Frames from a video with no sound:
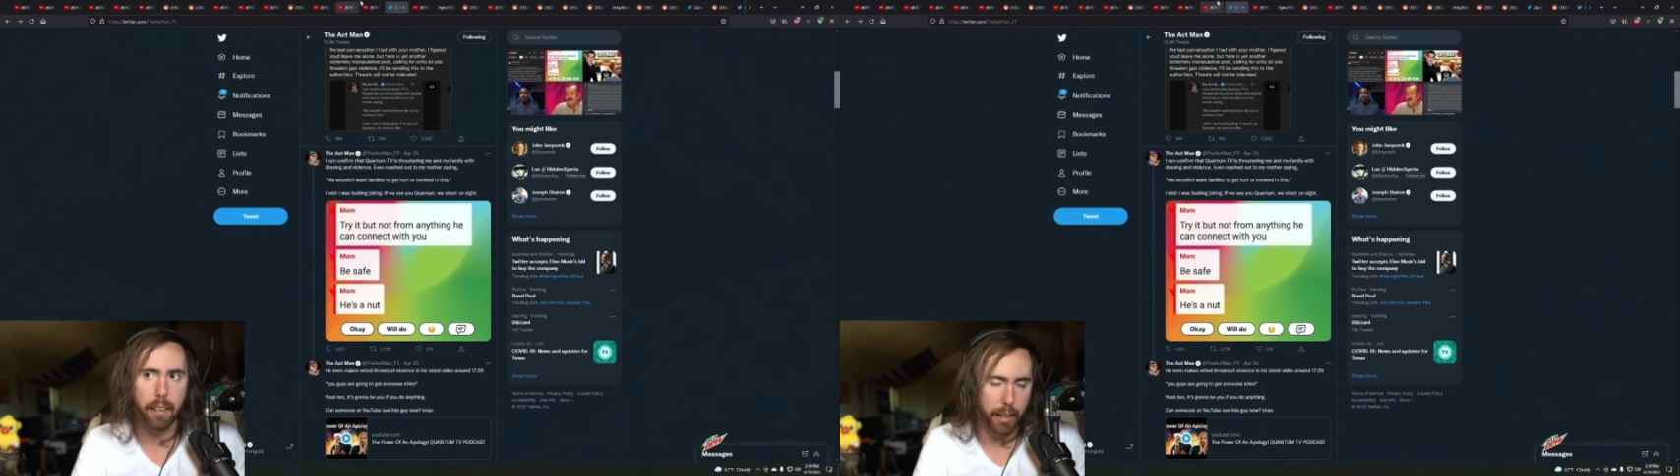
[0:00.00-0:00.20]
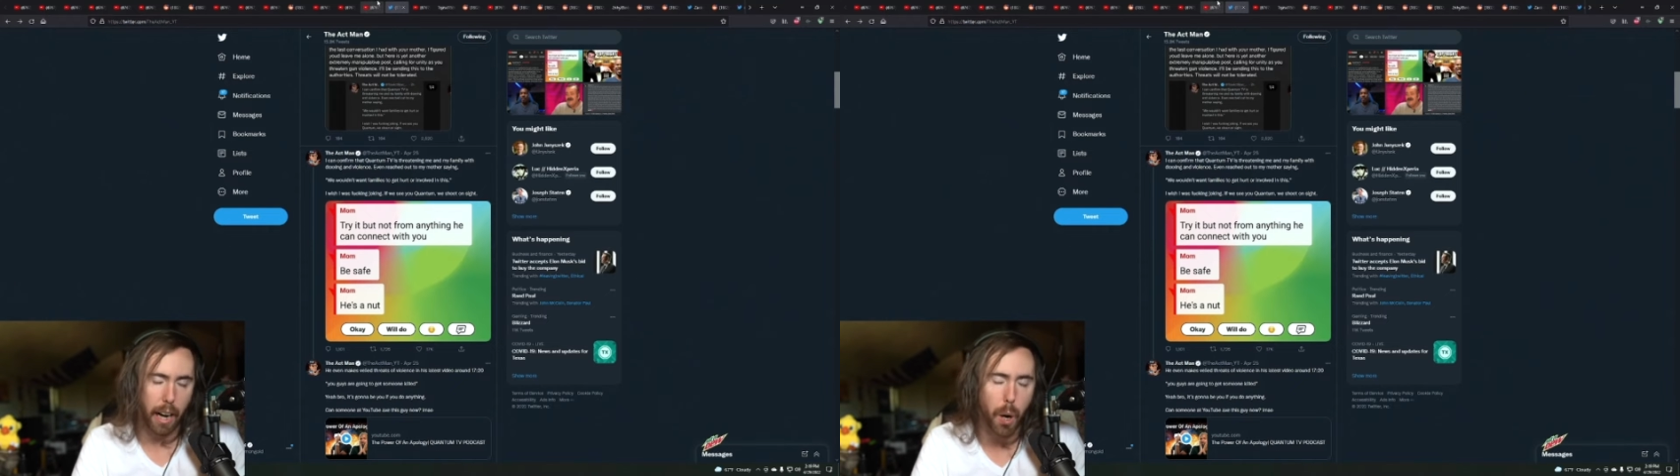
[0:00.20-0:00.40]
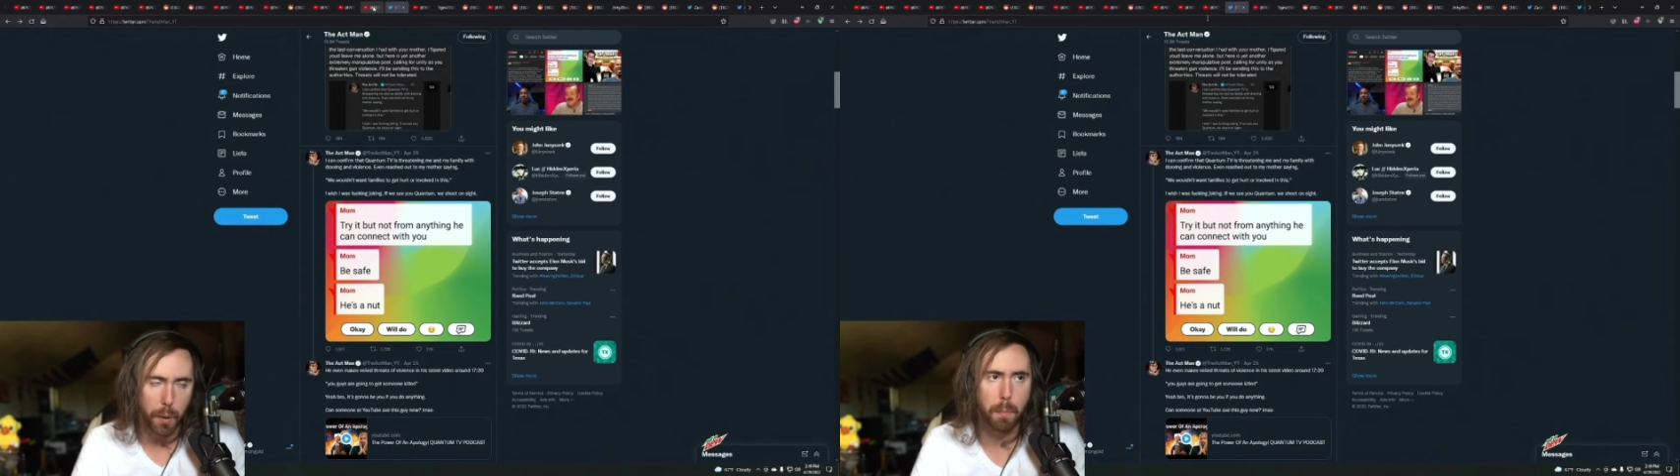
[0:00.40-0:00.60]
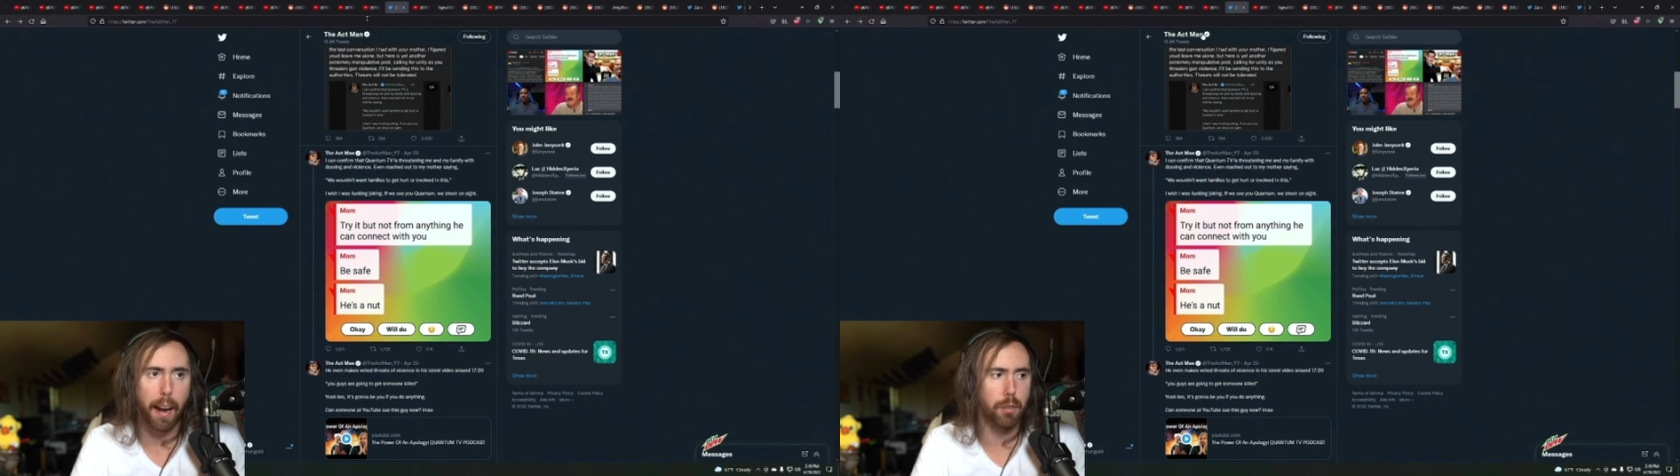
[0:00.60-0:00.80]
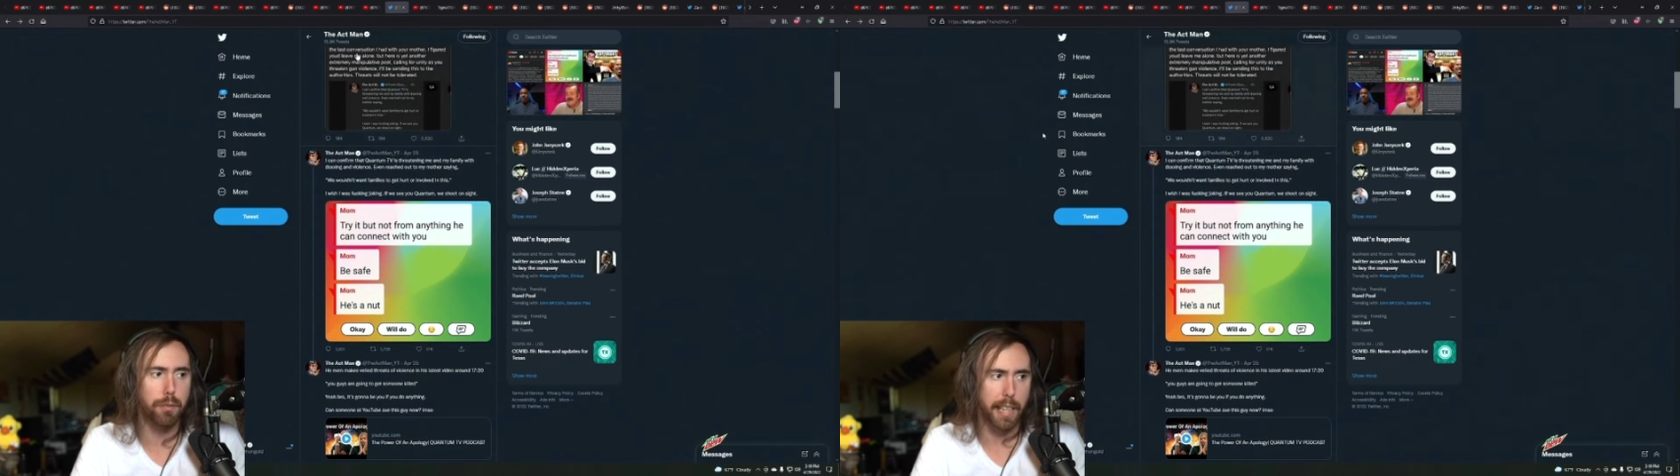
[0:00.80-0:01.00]
Like, I know, it's
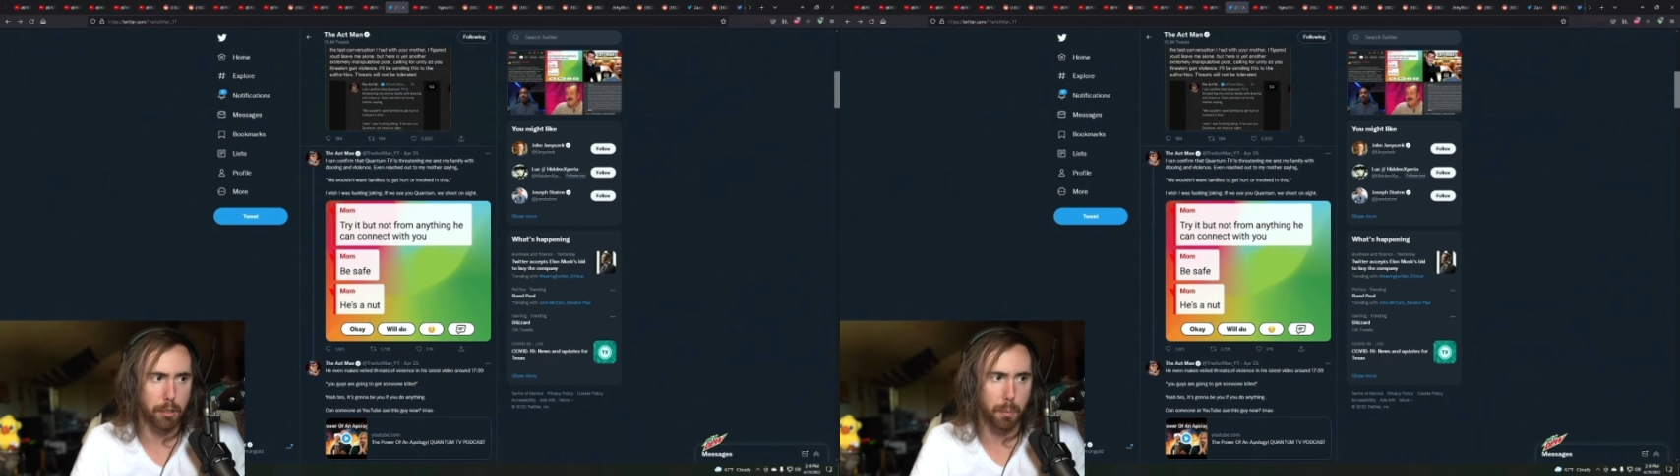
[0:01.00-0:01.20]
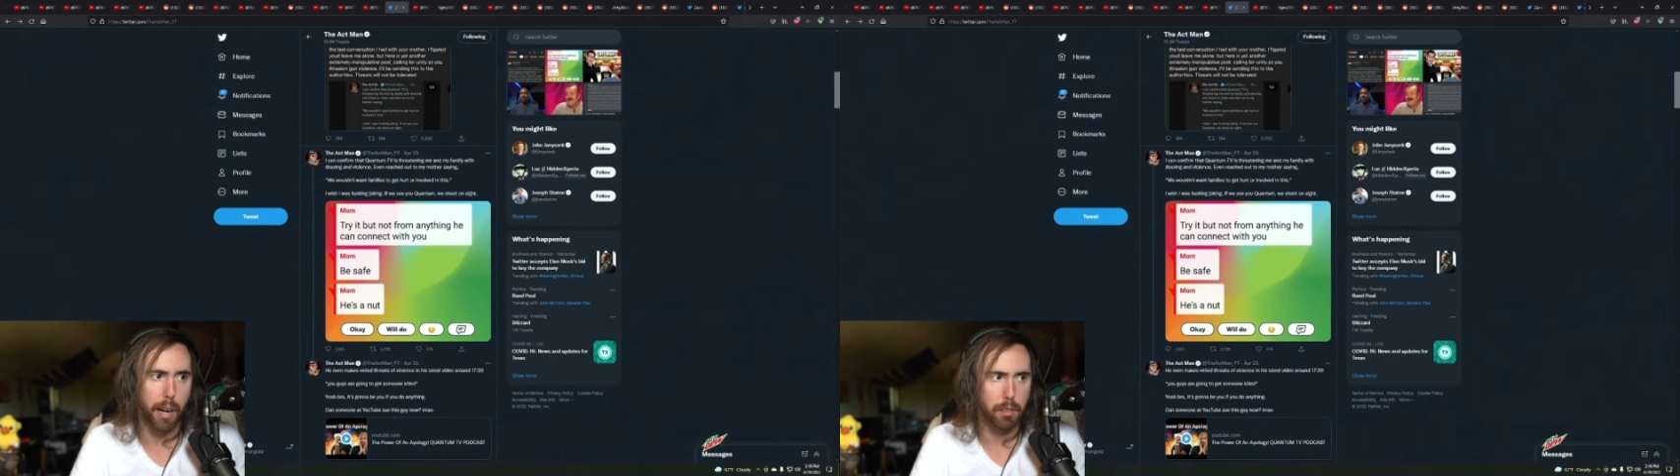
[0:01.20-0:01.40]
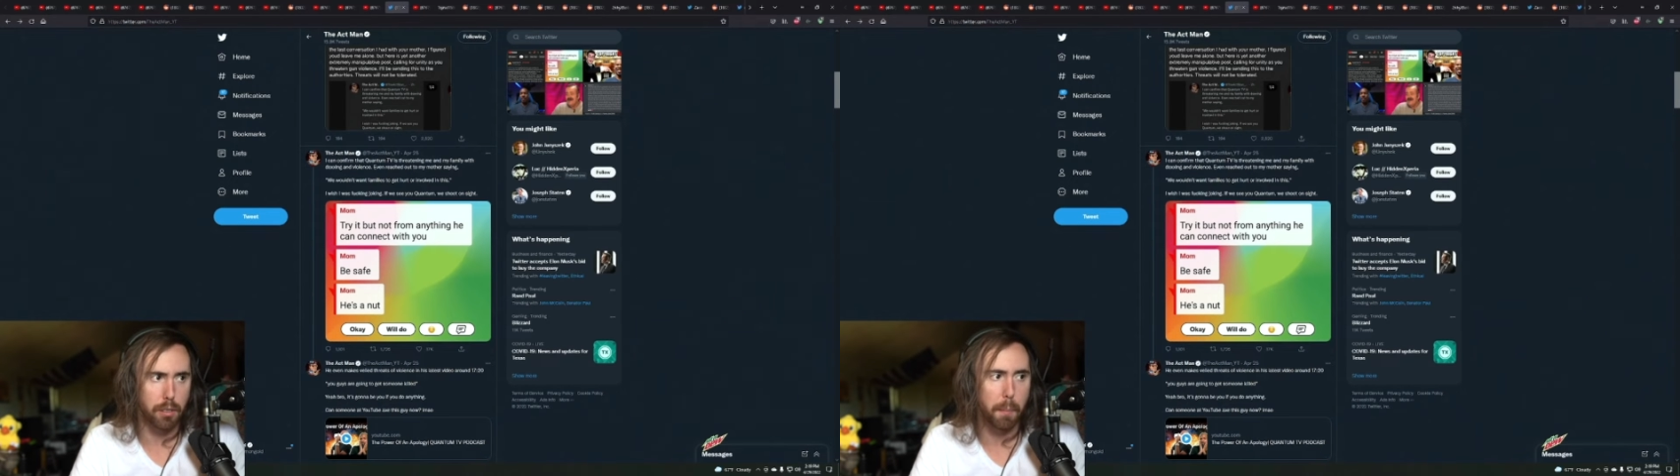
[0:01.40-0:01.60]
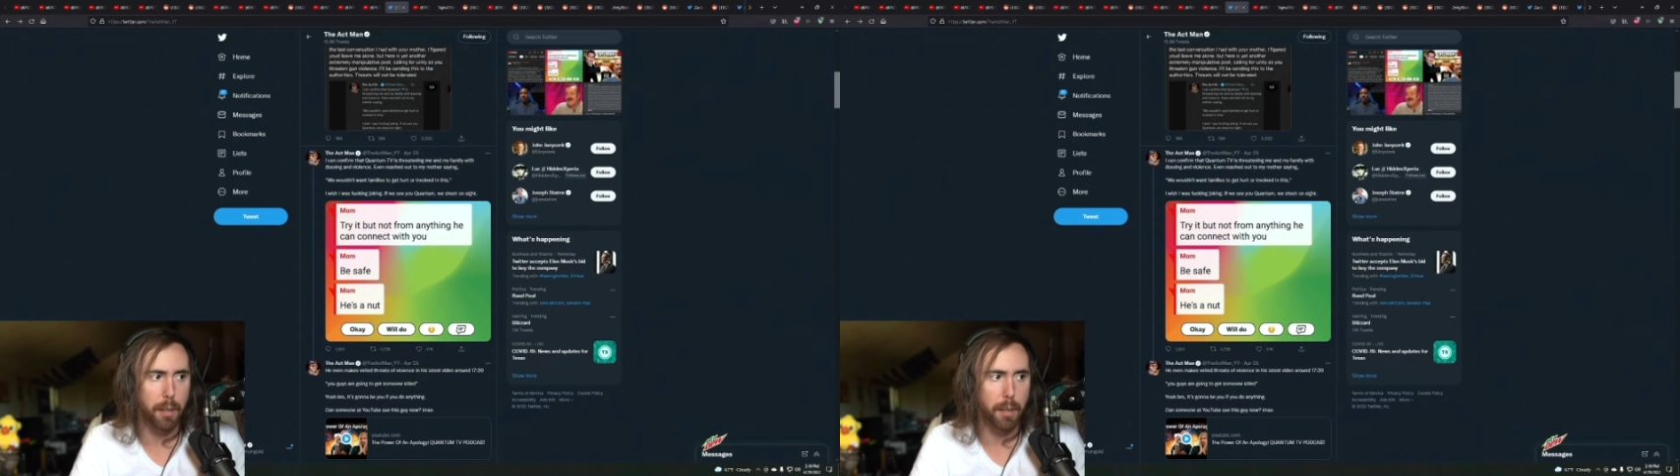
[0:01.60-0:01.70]
massive fucking surprise this happened.